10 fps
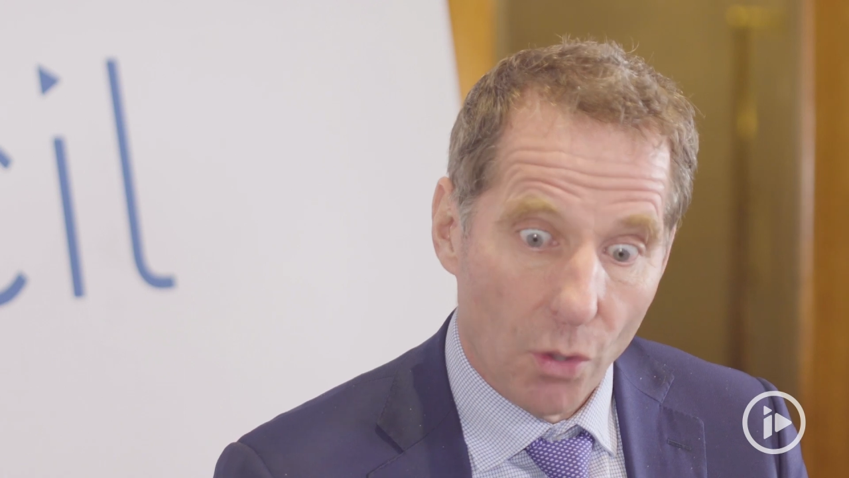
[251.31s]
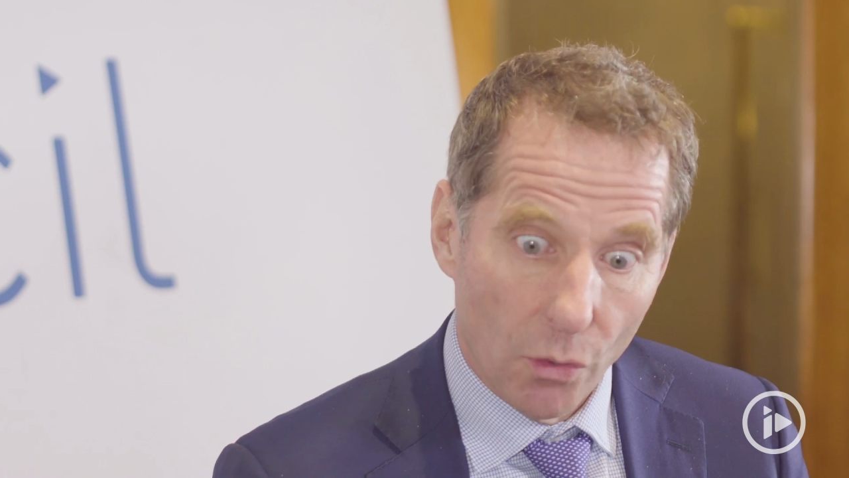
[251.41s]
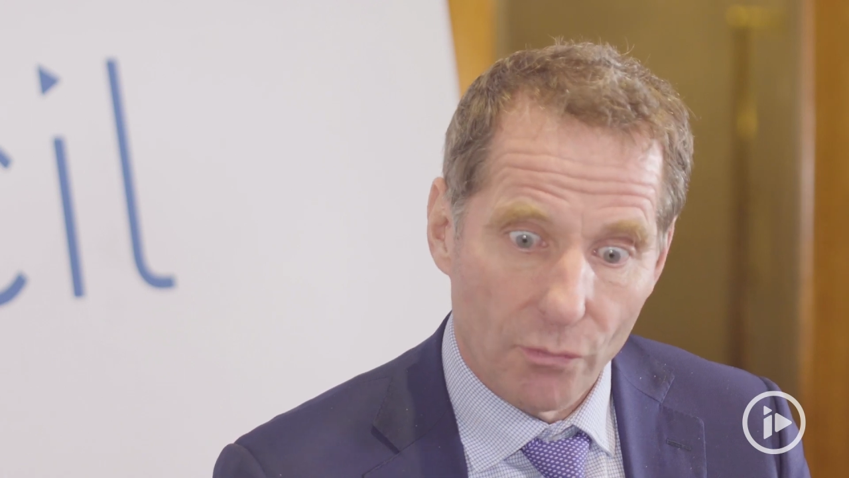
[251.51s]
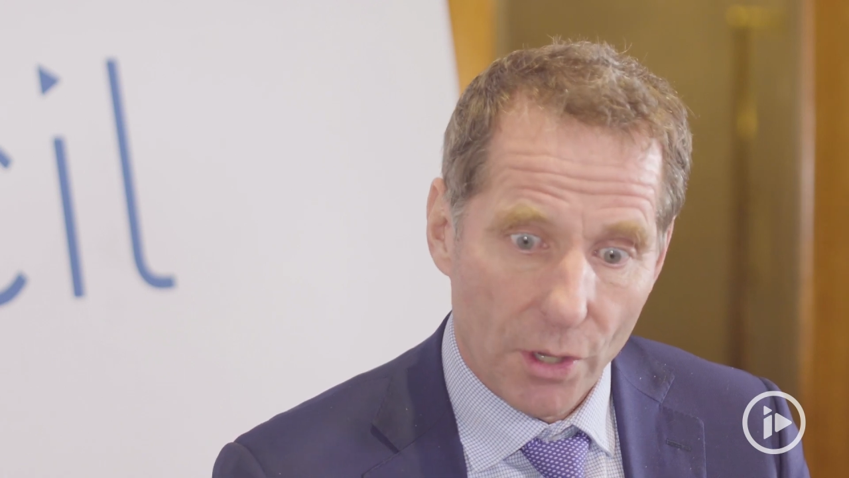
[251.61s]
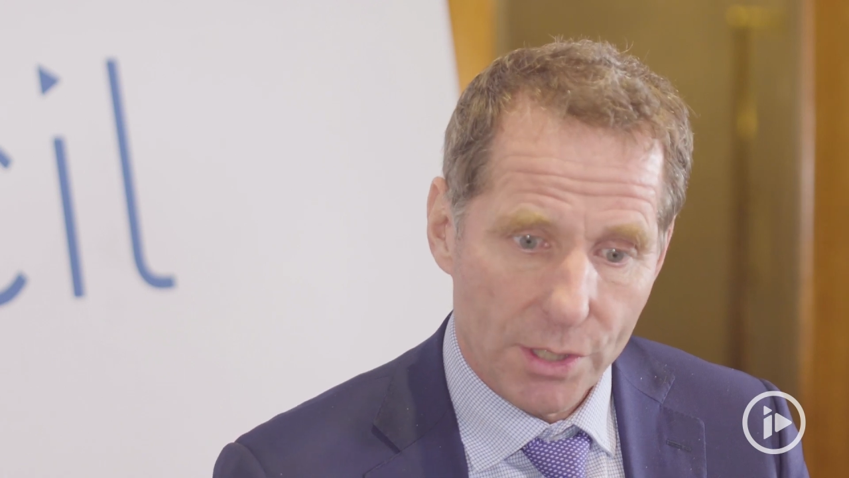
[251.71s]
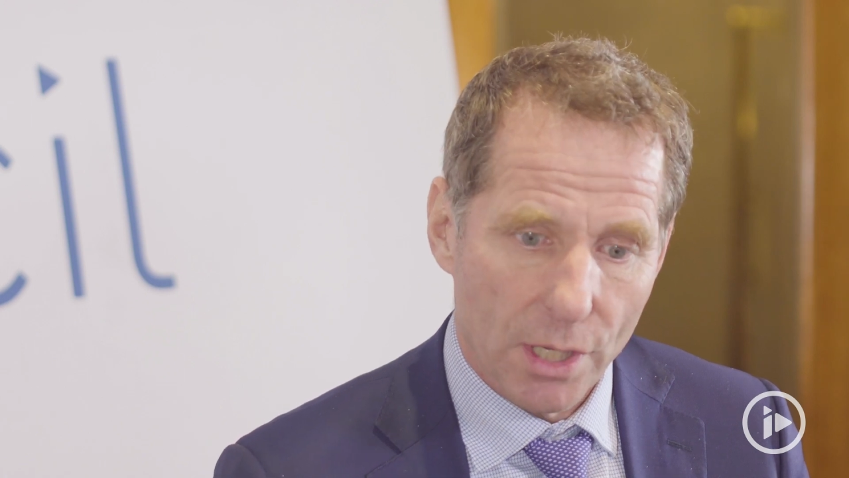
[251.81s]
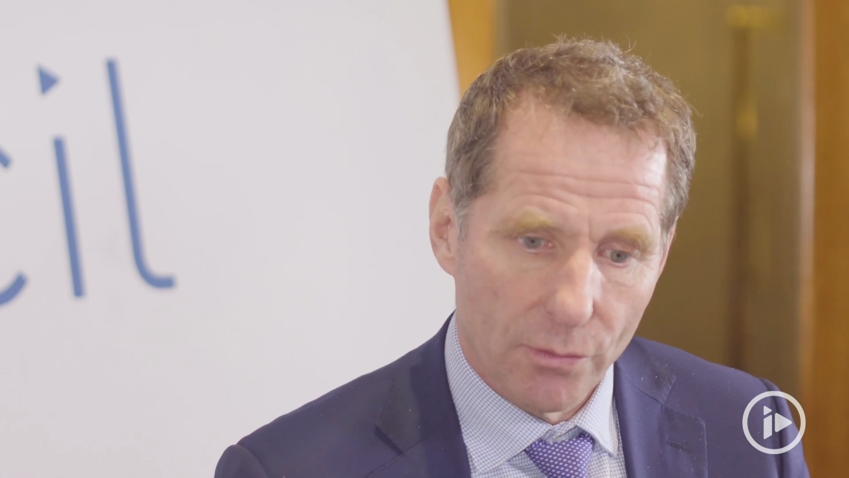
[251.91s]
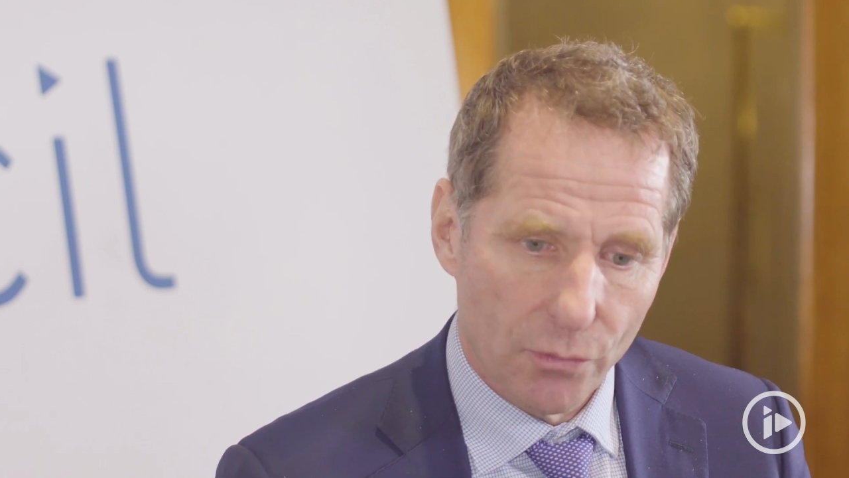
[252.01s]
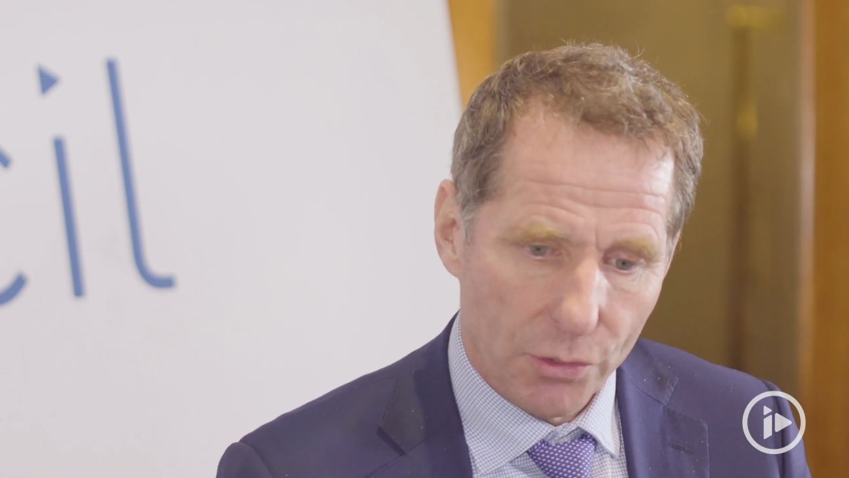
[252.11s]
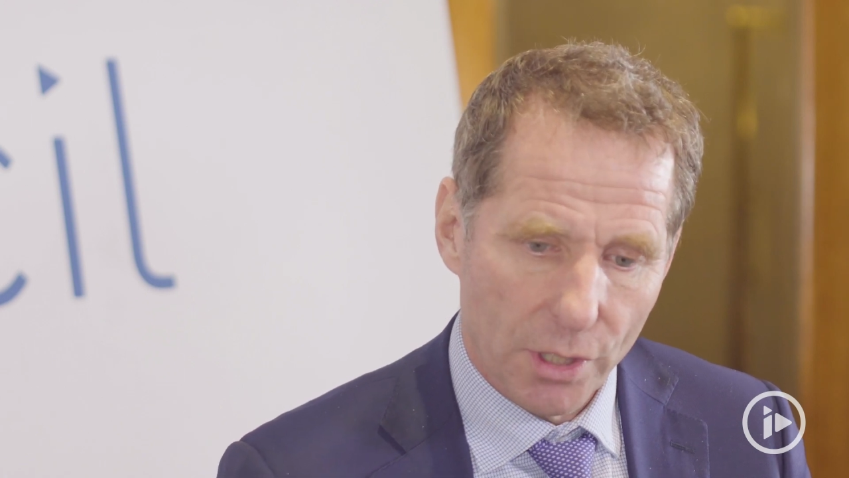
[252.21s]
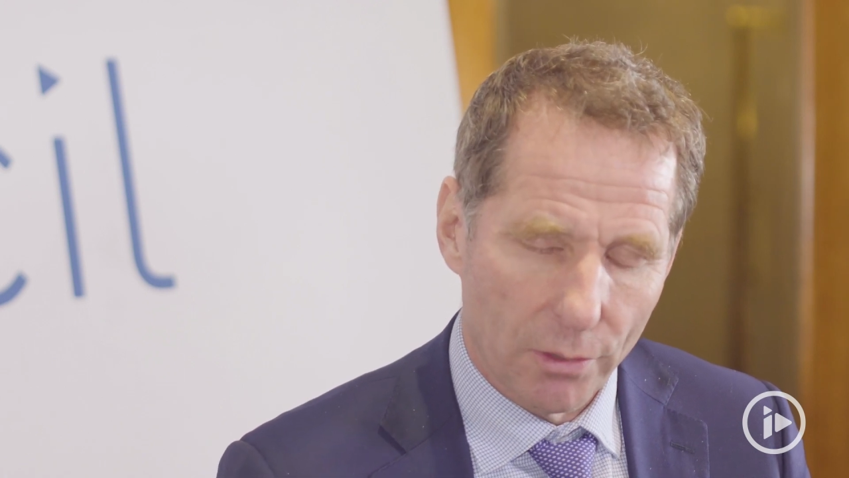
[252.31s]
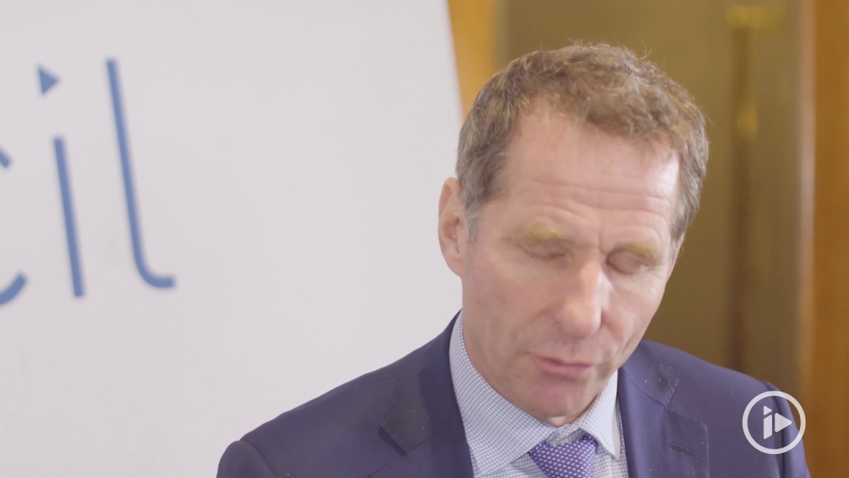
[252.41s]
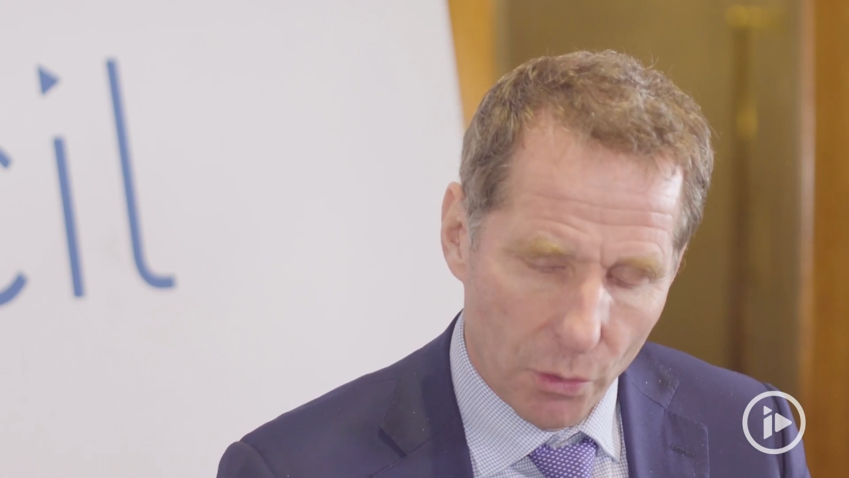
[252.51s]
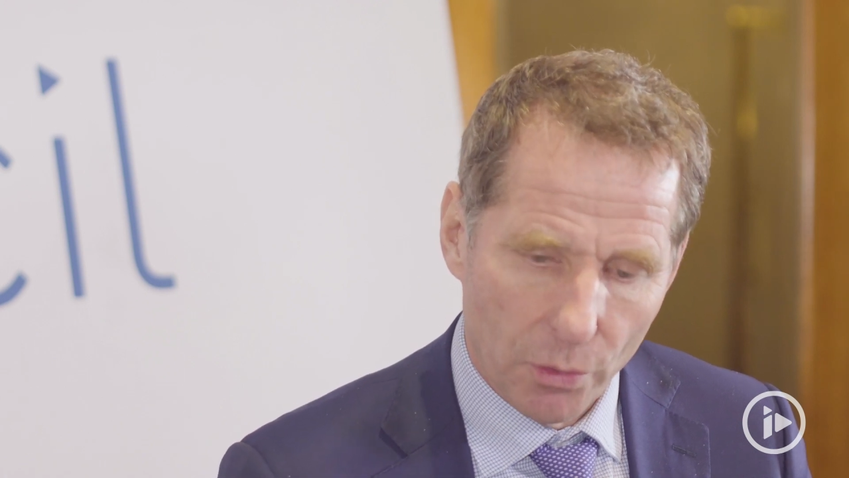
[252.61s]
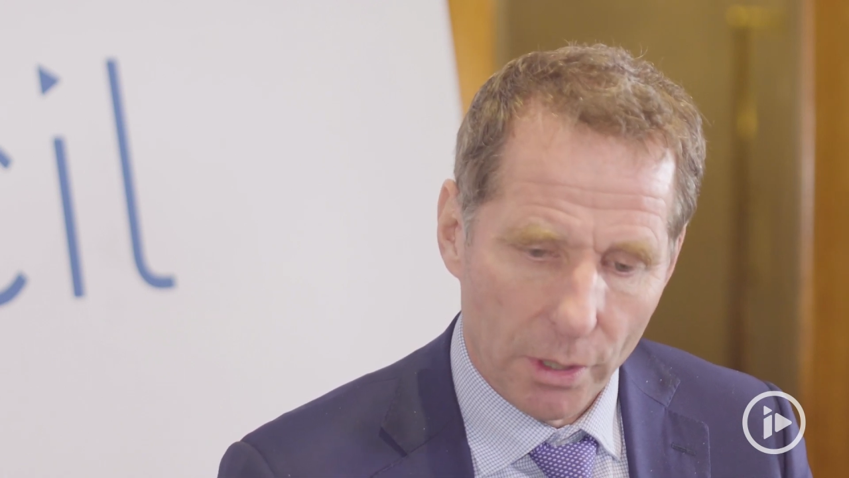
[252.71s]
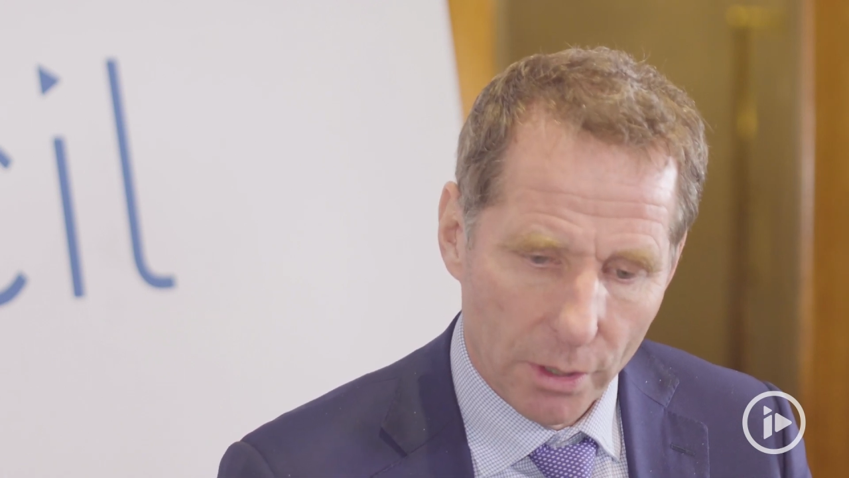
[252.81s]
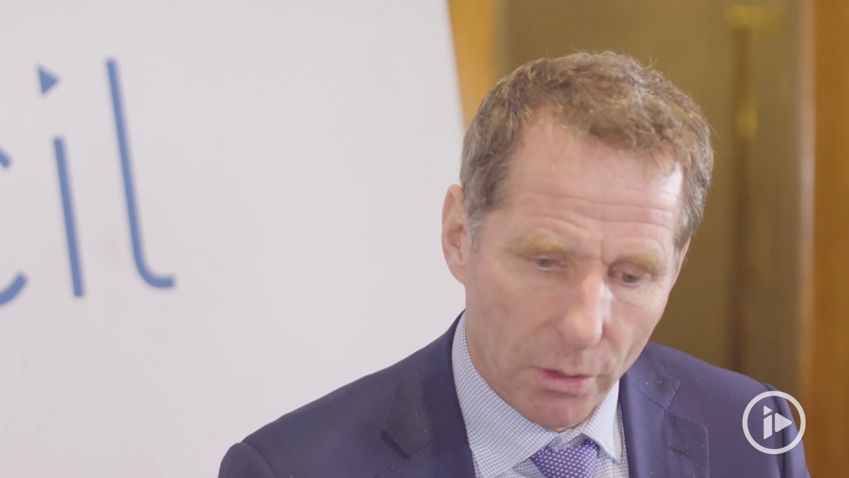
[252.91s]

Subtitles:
non-fossil fuel.